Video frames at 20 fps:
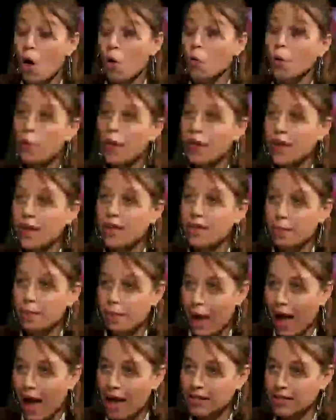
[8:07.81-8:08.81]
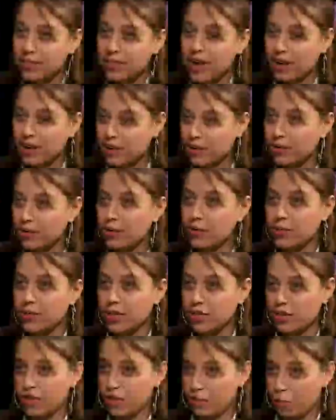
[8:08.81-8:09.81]
Well, in the past, the National
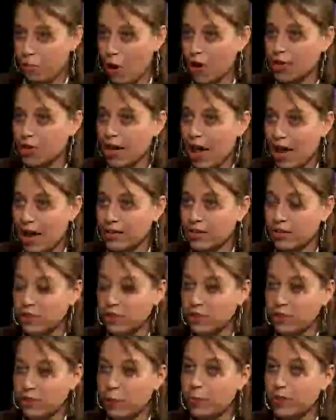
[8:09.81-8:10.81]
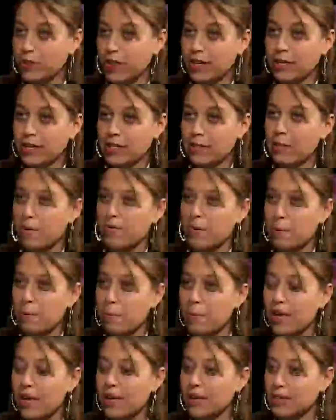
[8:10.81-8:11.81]
Association of Broadcasters, representing some of the
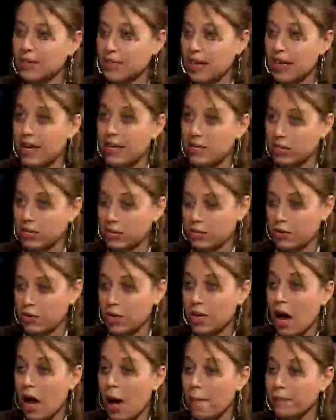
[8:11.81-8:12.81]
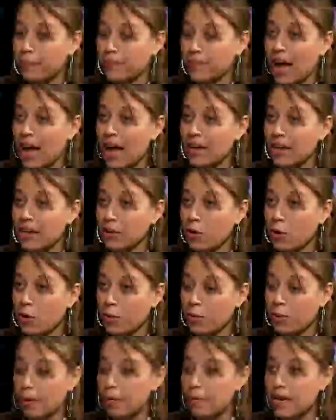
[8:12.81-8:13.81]
biggest industry um, side in
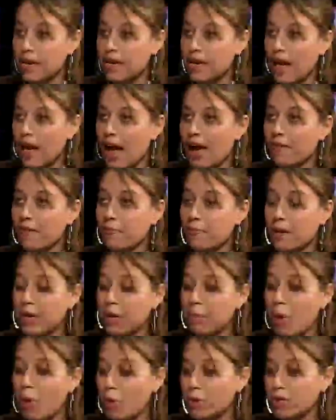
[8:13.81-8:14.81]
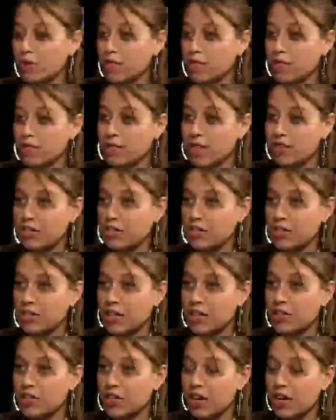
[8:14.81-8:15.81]
corporate media, have been opposed to this
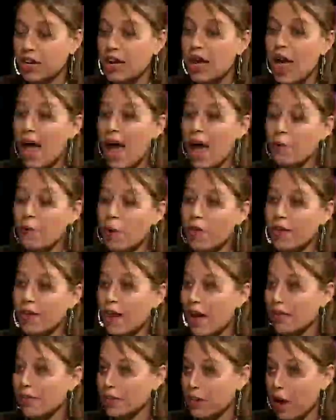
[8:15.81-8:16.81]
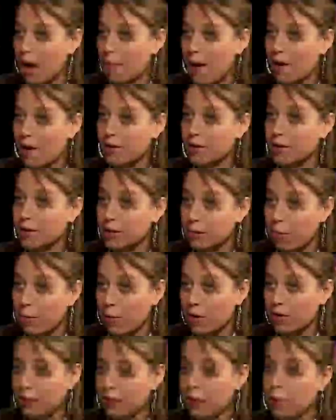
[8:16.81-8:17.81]
legislation. And while they haven't come out in
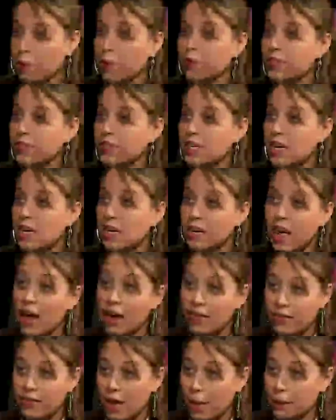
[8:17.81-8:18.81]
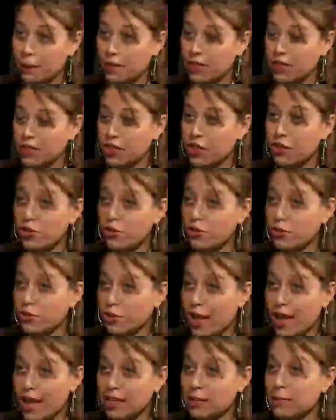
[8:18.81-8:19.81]
support of it, we've seen a lot of the opposition
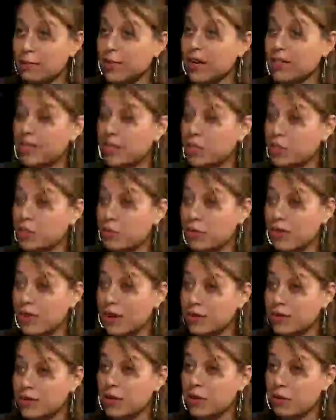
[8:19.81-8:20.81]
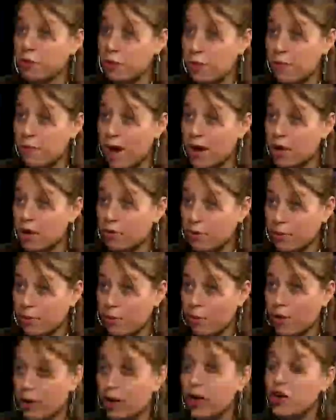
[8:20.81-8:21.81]
neutralized because the 2003 MITRE
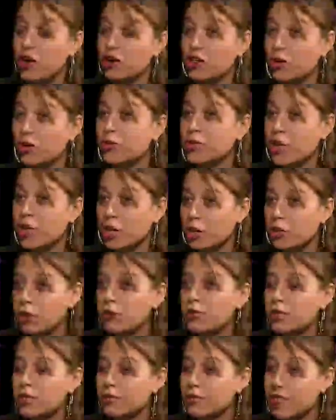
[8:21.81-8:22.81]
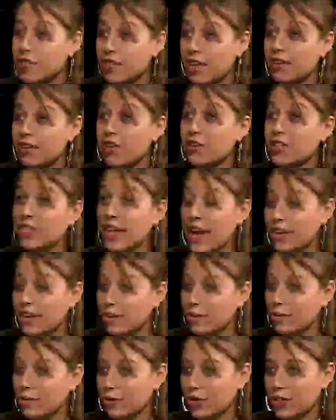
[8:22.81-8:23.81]
report shows conclusively that their
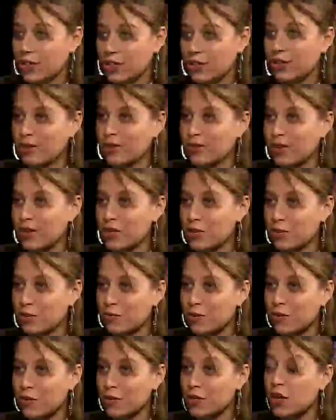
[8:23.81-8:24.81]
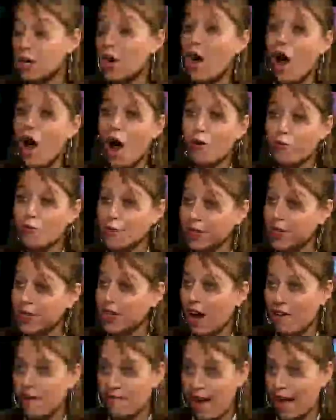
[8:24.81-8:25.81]
technical concerns of interference are
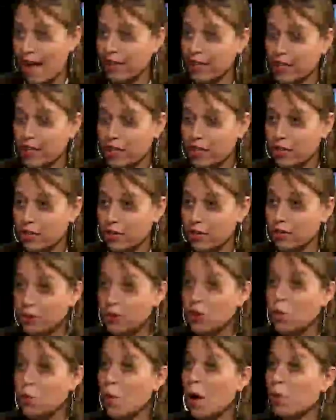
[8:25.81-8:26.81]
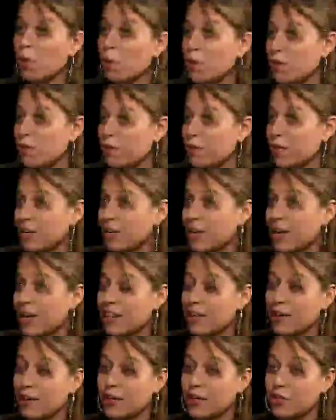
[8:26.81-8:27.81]
really not valid concerns. So while we feel
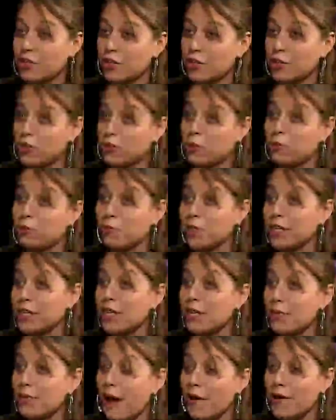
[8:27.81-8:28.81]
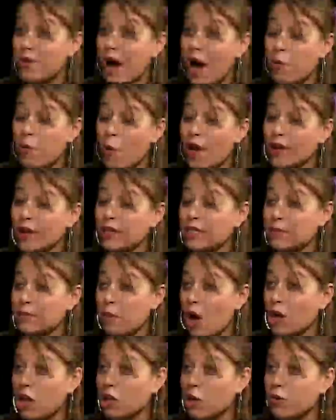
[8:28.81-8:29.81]
like their concerns were really around not wanting
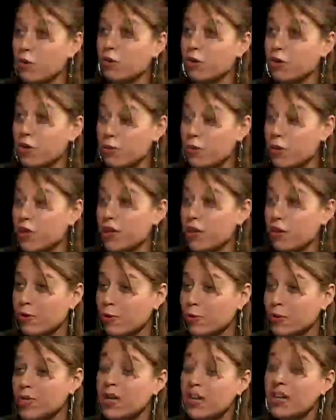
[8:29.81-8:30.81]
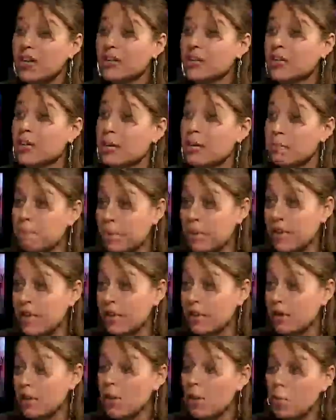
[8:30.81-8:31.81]
small local community groups to
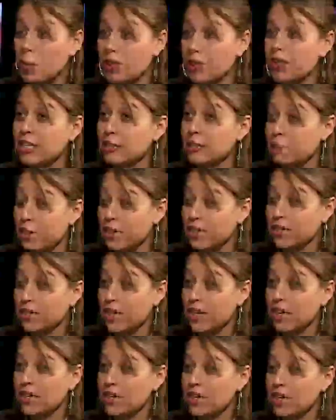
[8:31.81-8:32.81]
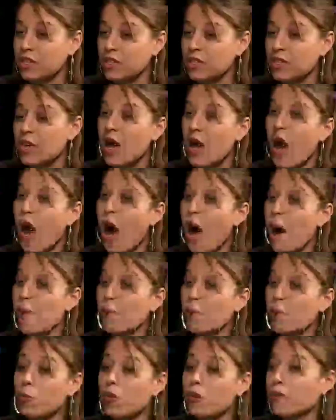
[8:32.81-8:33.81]
compete with these big stations,
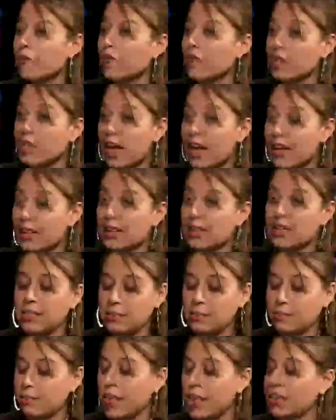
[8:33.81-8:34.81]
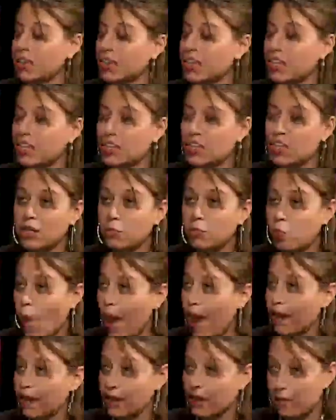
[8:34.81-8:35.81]
um, we feel like this legislation is
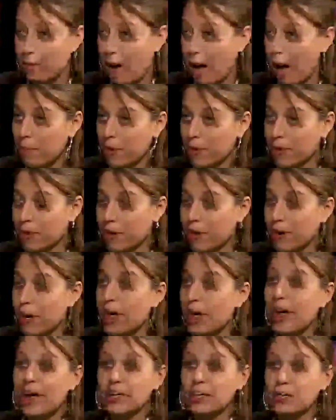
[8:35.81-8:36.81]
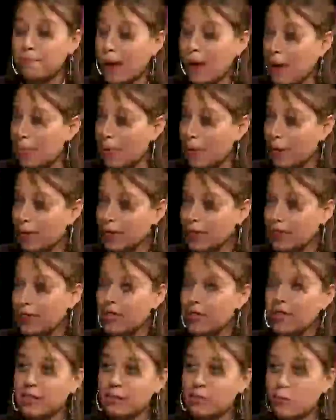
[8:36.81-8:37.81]
wildly popular, it's
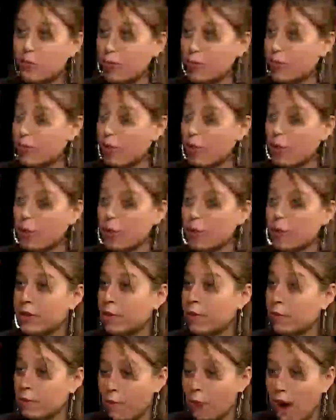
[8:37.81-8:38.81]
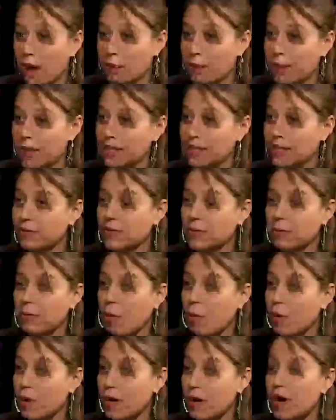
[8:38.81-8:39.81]
bipartisan, it's moving forward with a broad base of
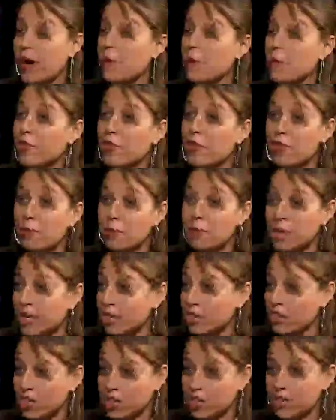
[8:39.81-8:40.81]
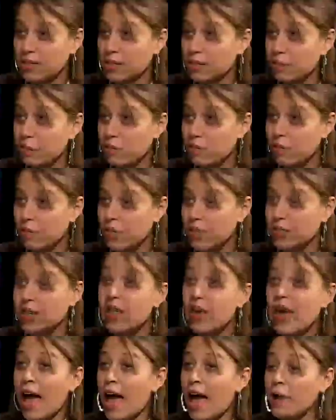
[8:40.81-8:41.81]
support within the media justice movement,
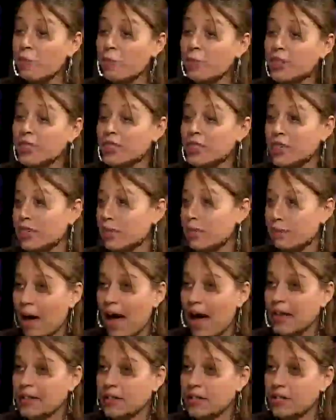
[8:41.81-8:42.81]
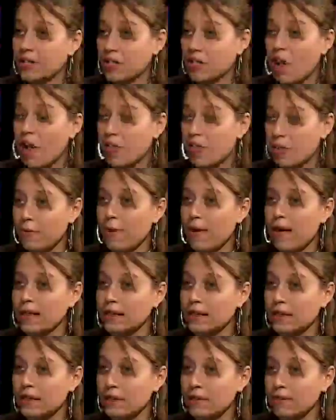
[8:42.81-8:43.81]
and we see its passage on the
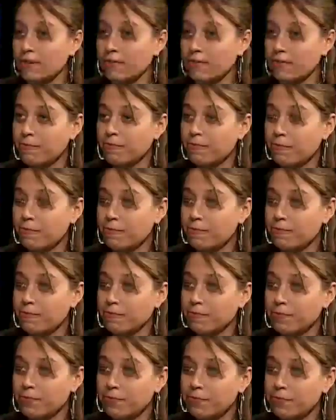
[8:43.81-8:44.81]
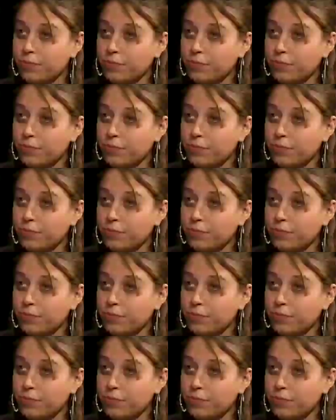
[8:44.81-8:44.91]
horizon. And